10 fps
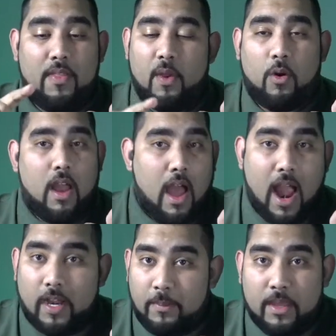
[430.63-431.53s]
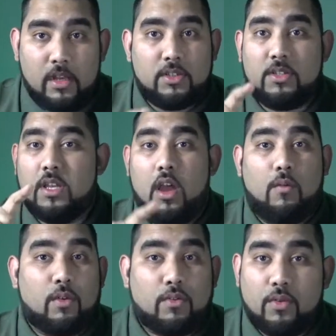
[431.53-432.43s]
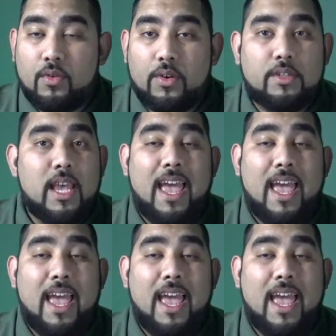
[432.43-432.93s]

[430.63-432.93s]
There were hiring managers, recruiters,